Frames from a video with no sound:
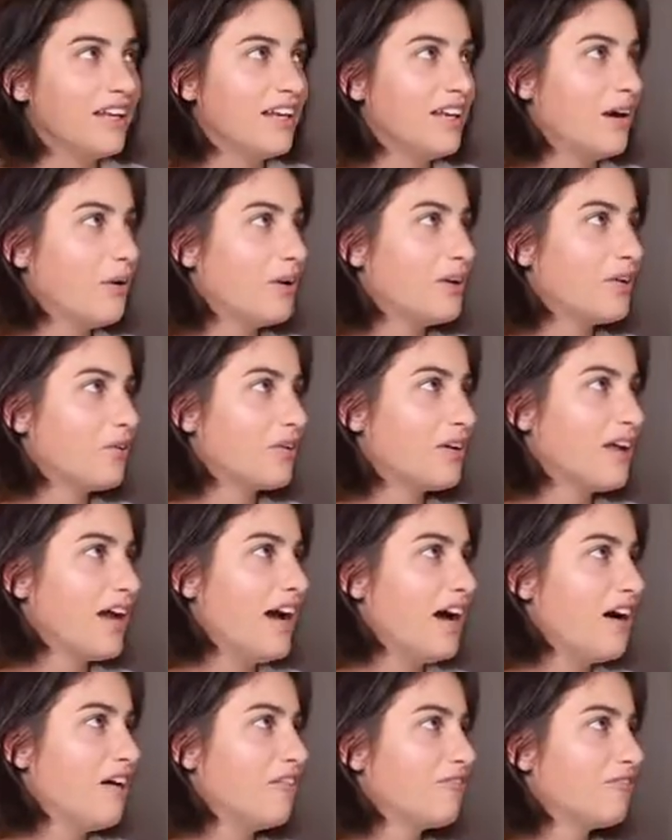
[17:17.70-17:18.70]
Now I don't
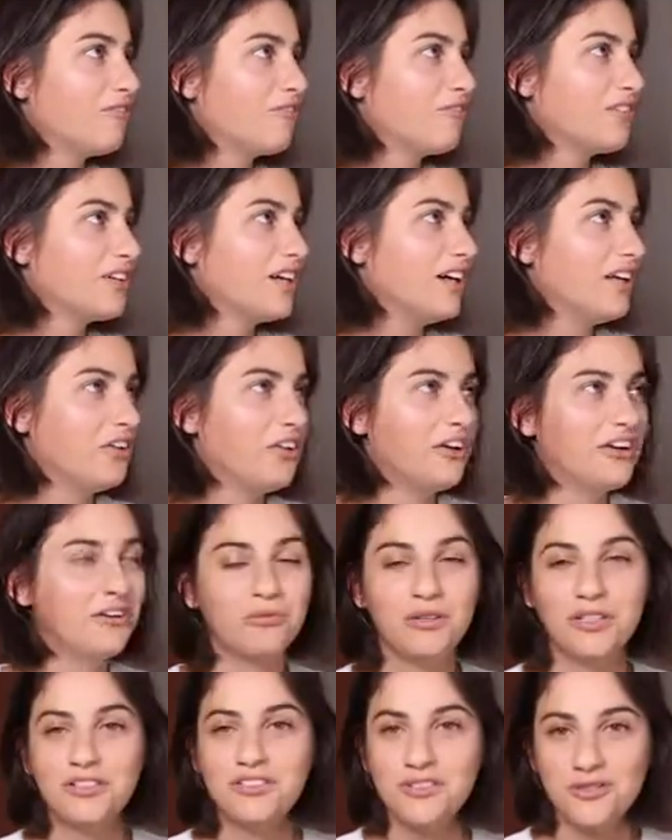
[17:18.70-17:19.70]
have a lot
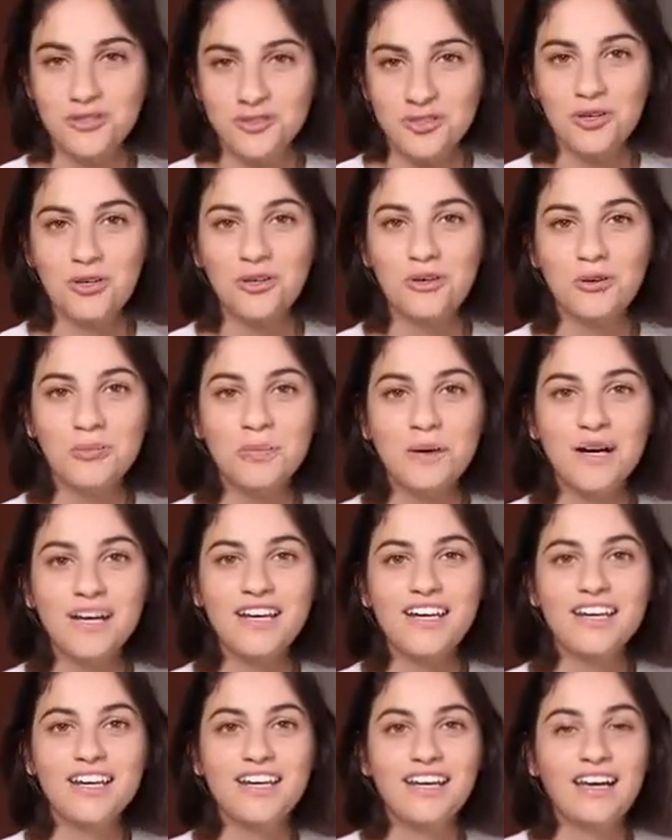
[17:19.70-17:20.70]
of ways to show you,
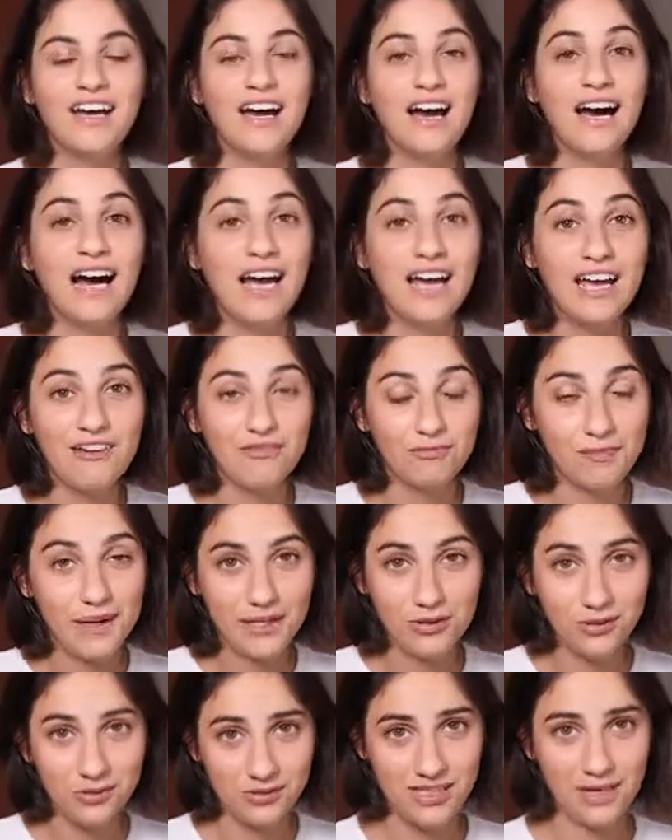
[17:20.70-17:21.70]
but I have
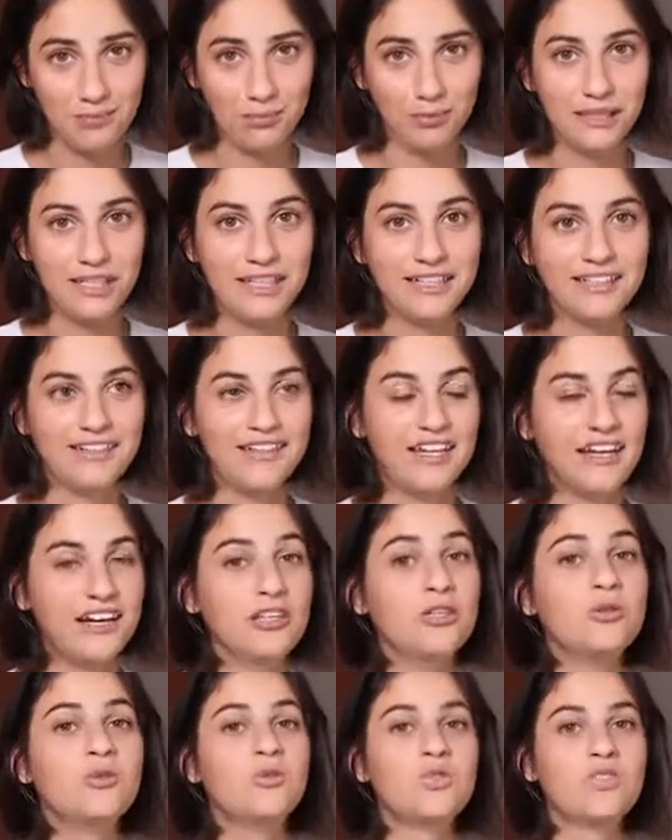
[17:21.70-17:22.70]
my own template that I
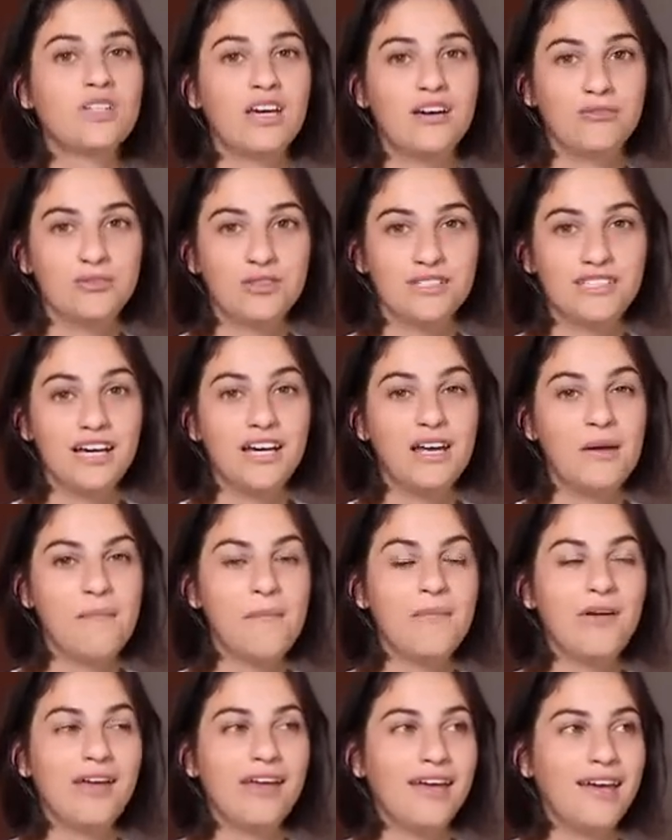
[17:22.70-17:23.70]
use every
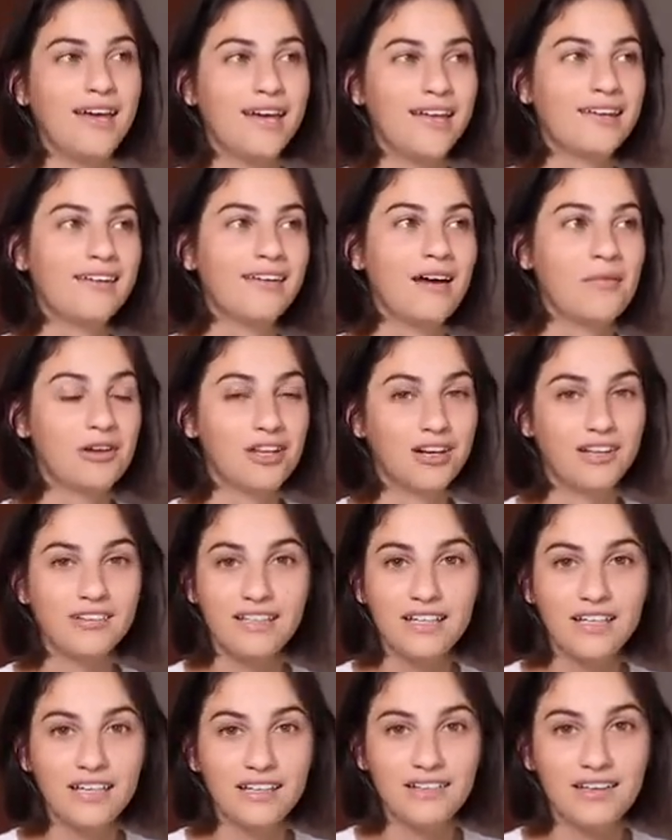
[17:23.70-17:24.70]
time, and I'm gonna
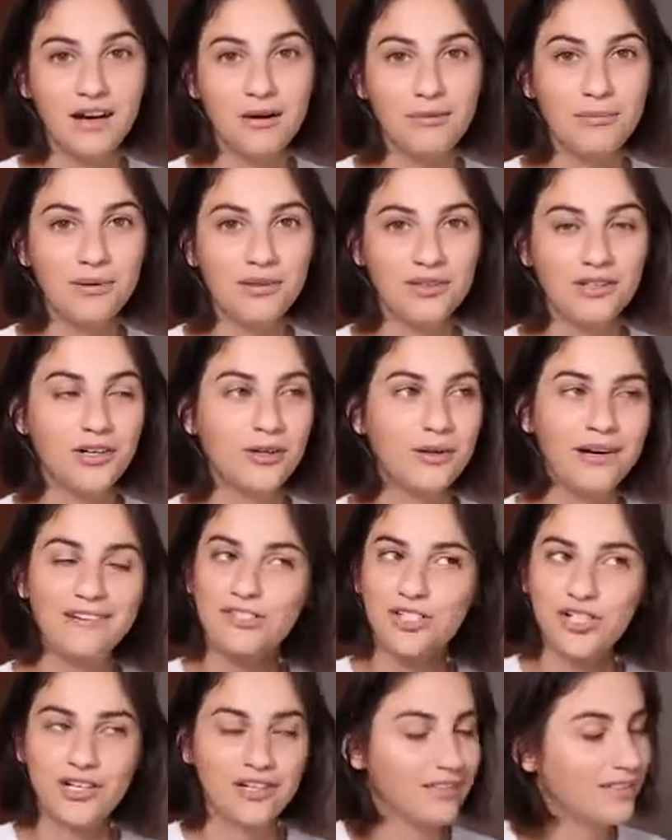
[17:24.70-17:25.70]
link it down below. I've
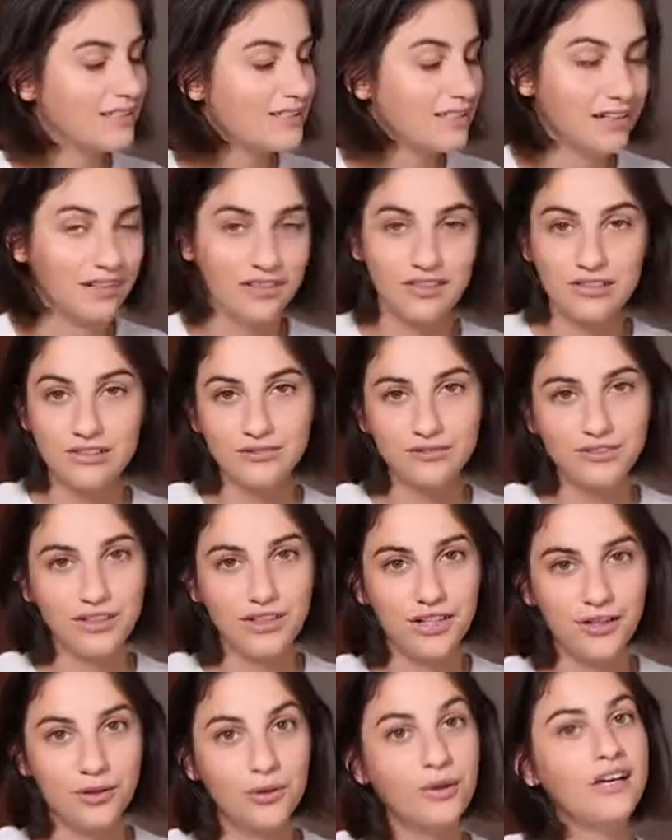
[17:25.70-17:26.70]
shared this in another
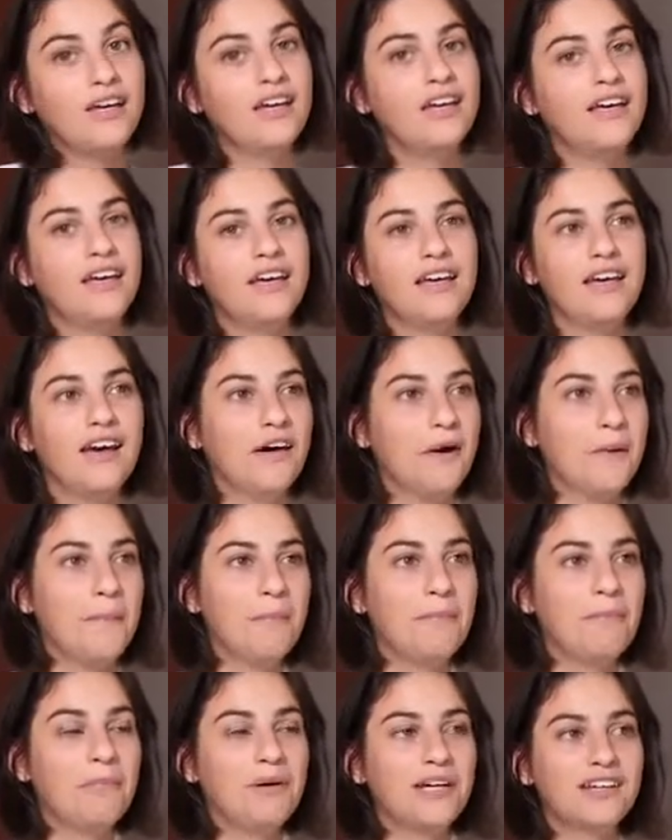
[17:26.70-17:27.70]
video,
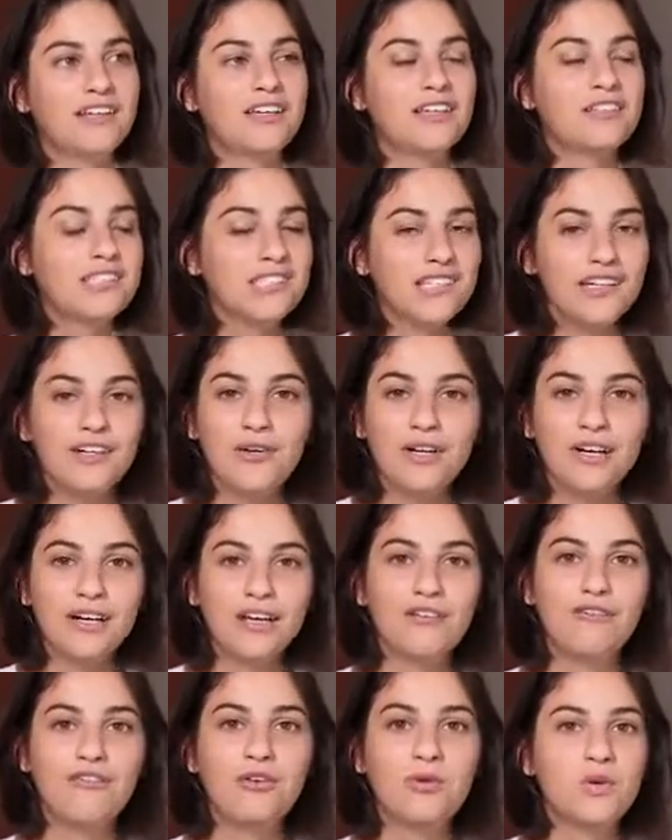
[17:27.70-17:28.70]
but consider it
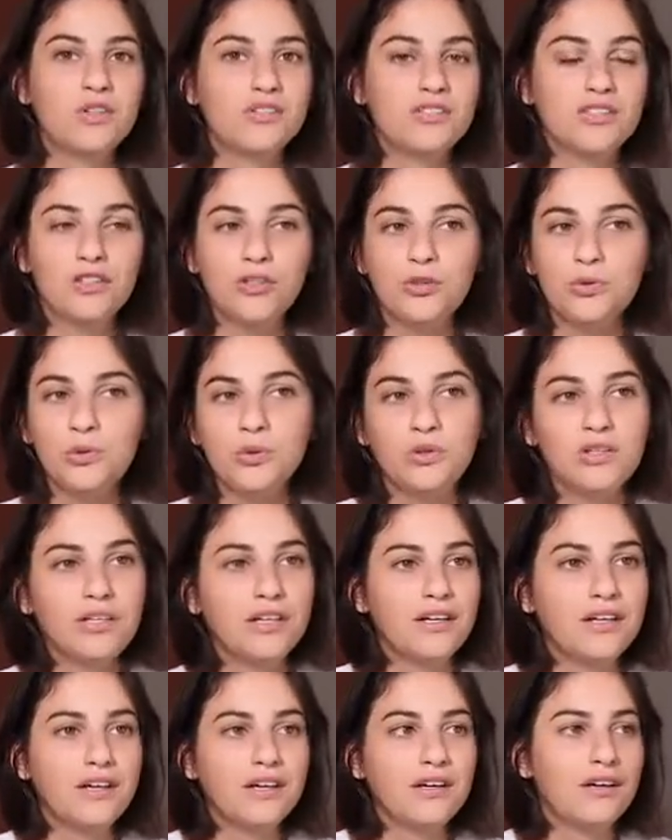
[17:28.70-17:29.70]
if you want to include
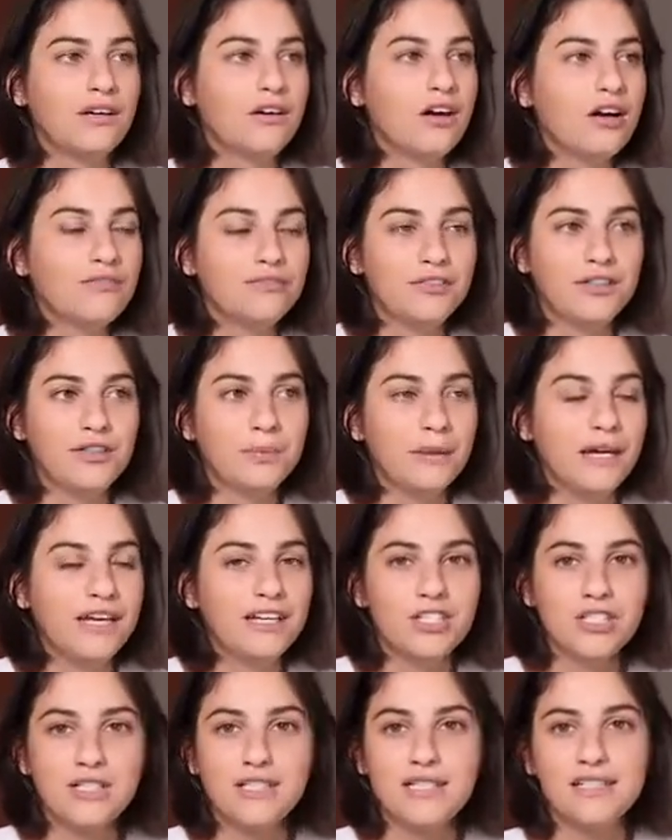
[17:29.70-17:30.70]
cover
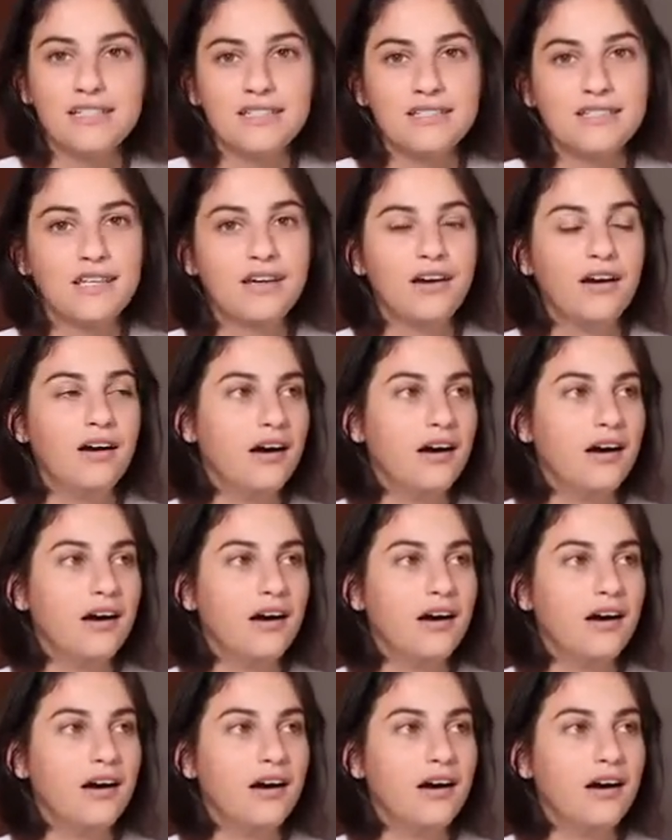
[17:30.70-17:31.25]
pages,